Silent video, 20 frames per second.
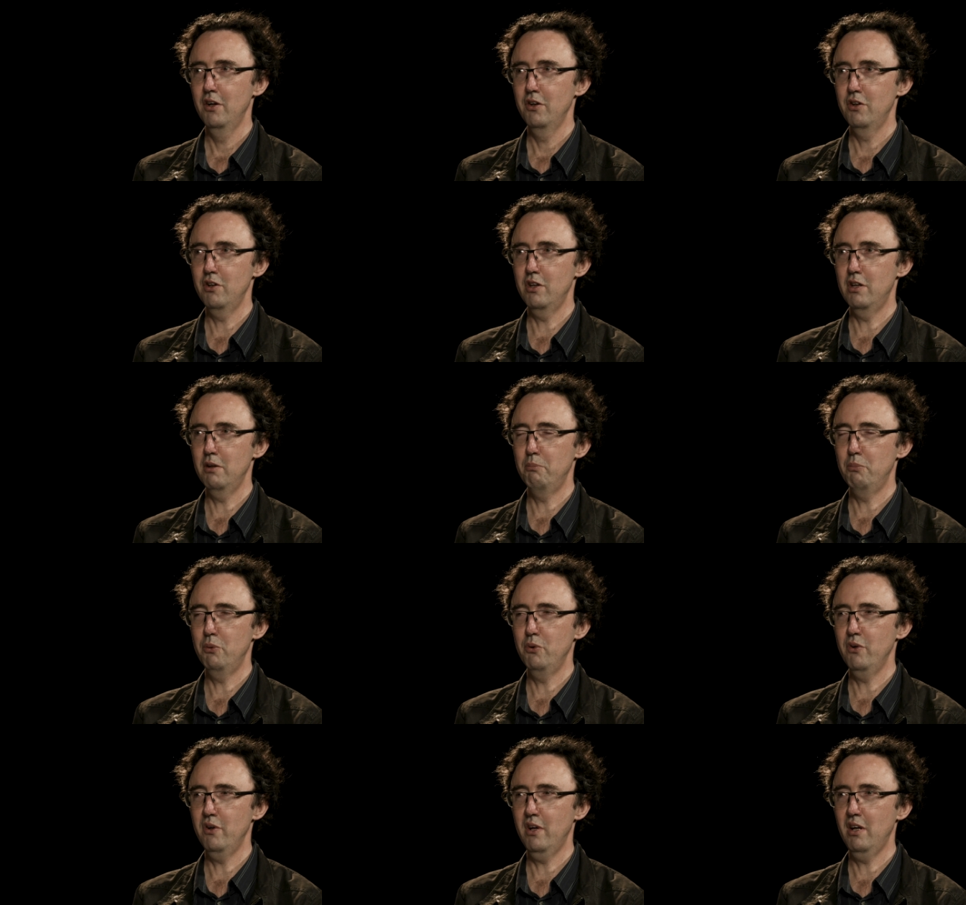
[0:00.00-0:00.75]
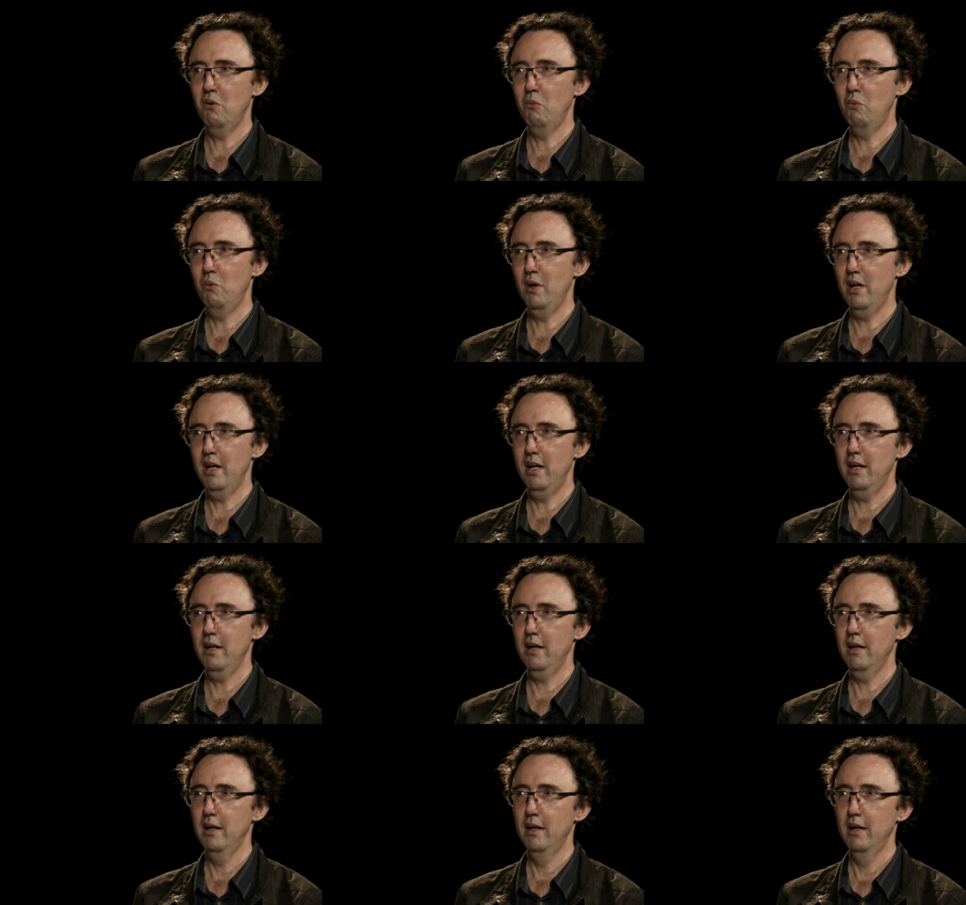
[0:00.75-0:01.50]
to the point
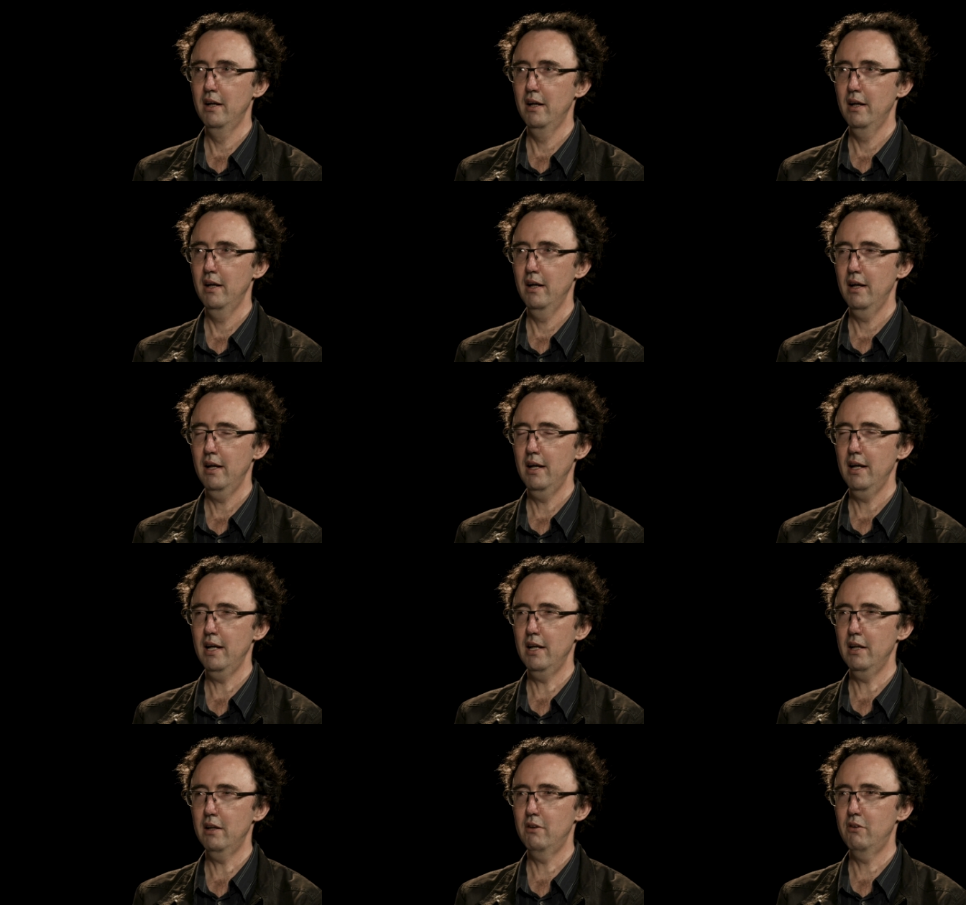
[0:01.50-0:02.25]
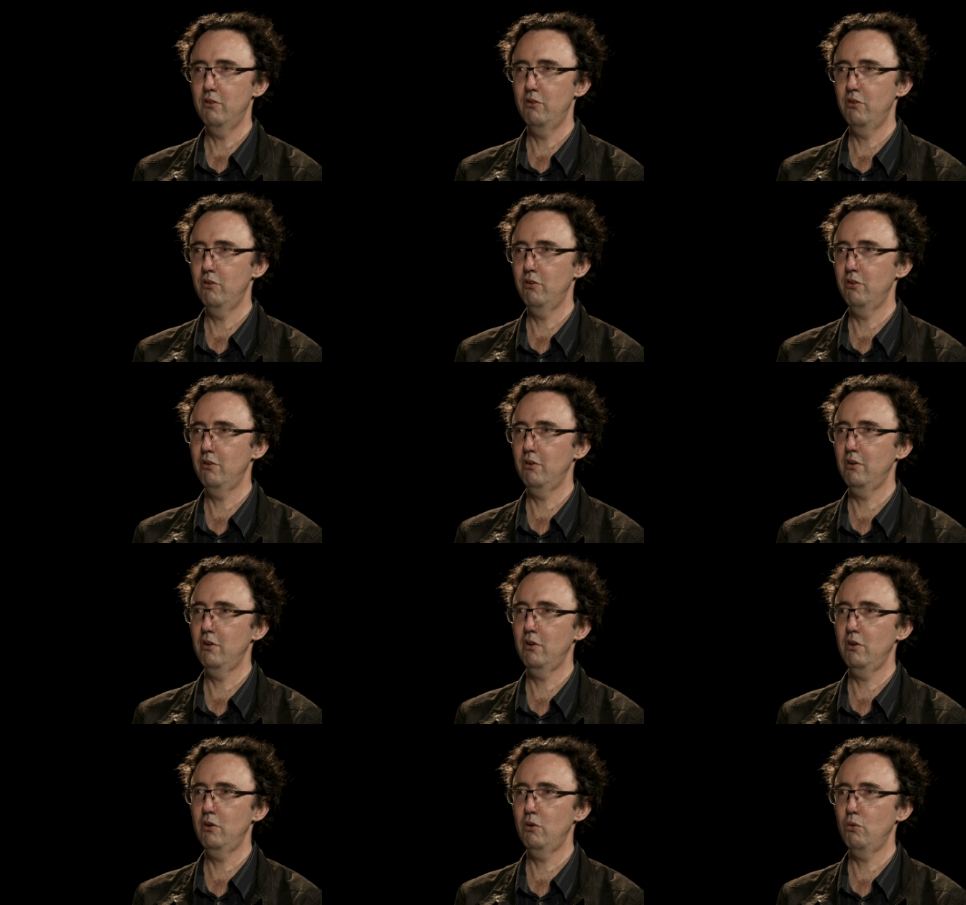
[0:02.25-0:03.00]
where it's
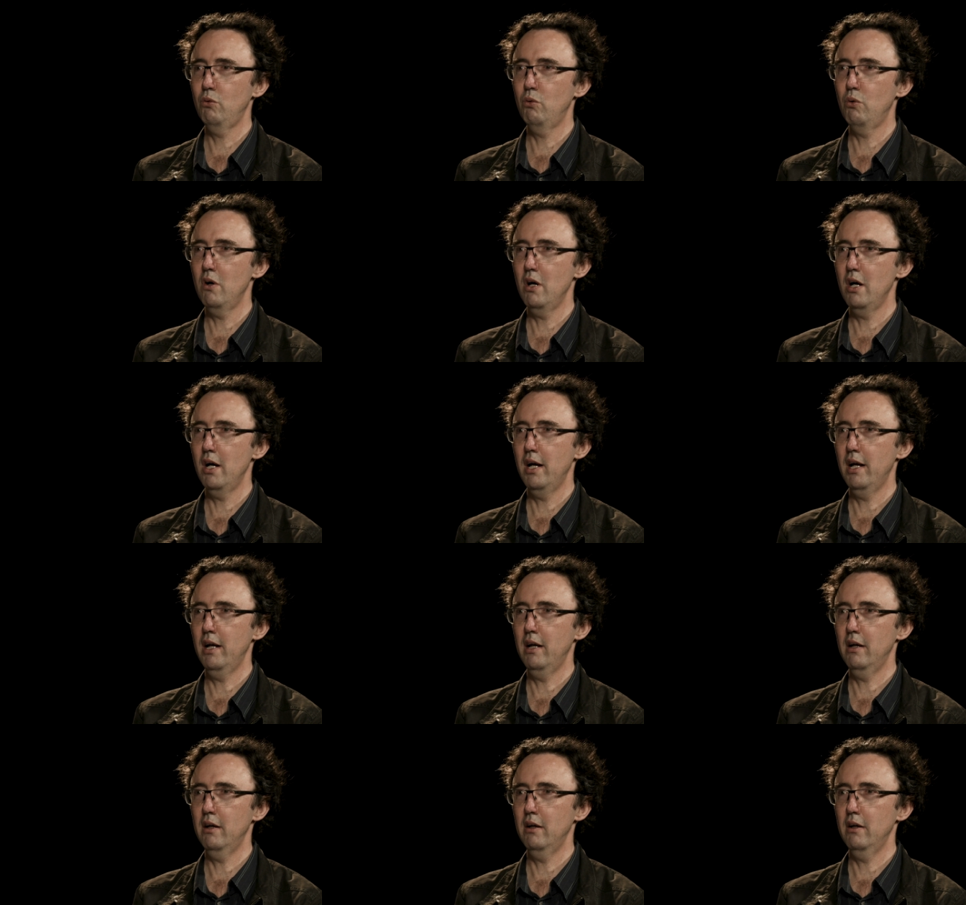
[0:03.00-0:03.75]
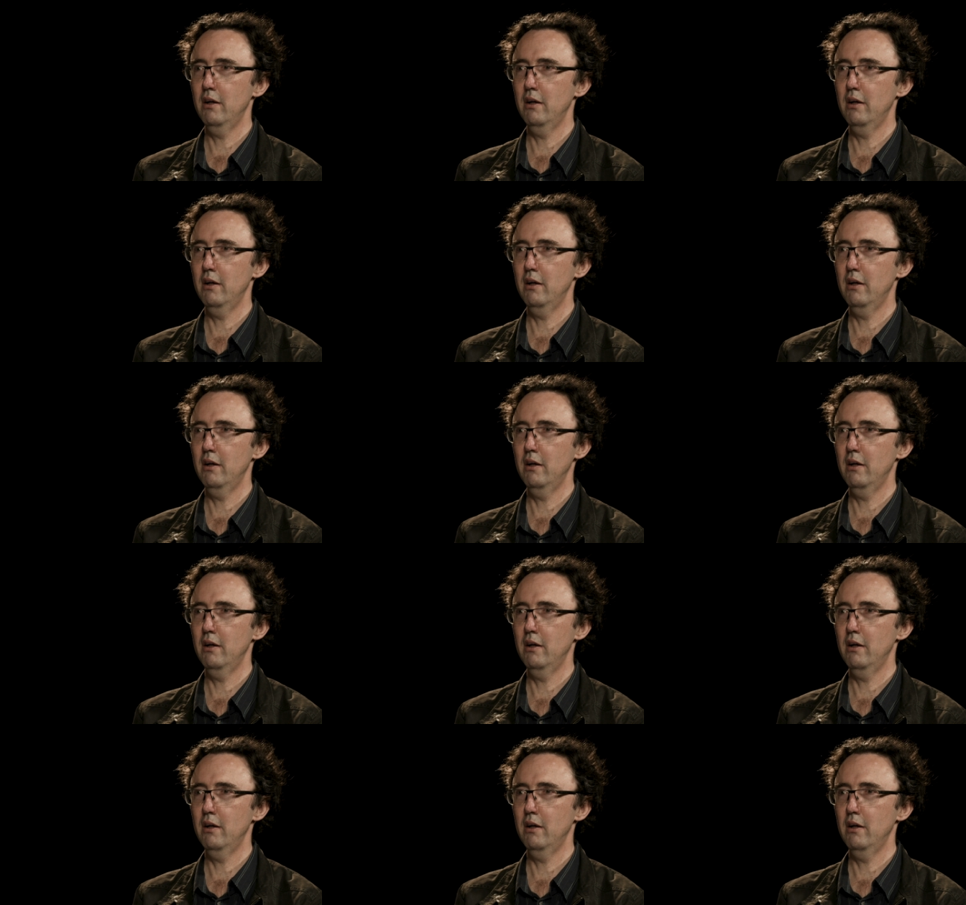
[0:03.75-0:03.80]
quite